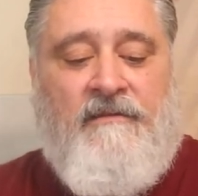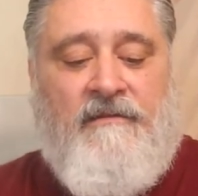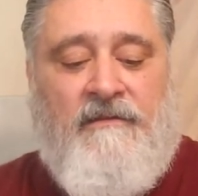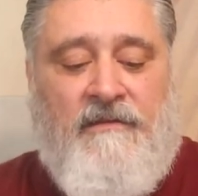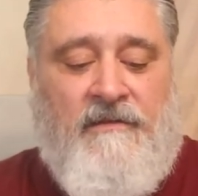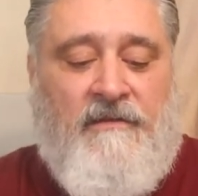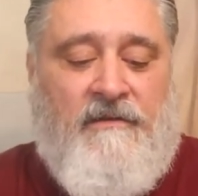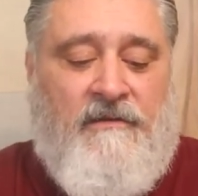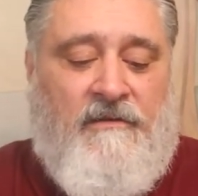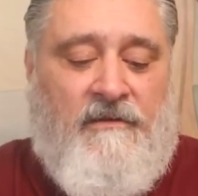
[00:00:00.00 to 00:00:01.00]
All
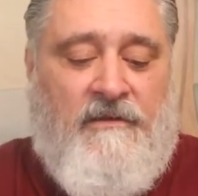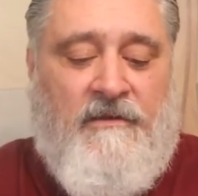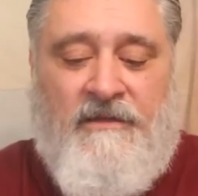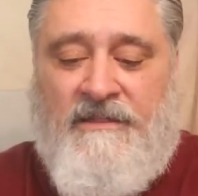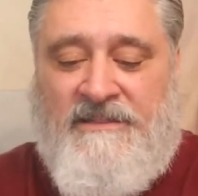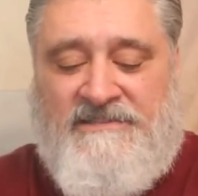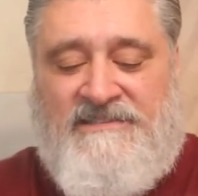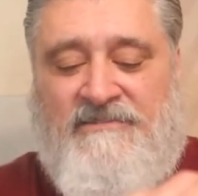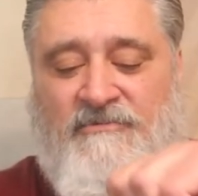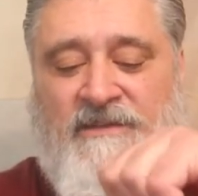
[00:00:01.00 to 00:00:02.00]
right. Let's
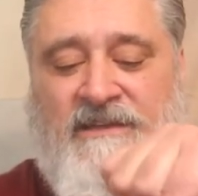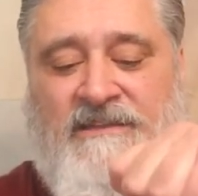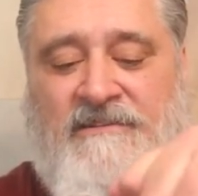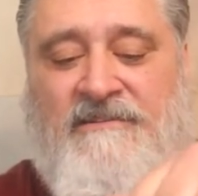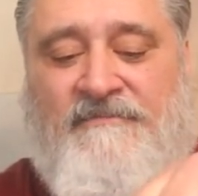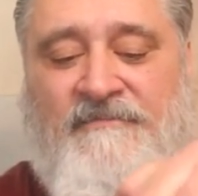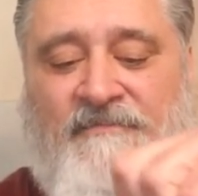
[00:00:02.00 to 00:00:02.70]
see what we got here.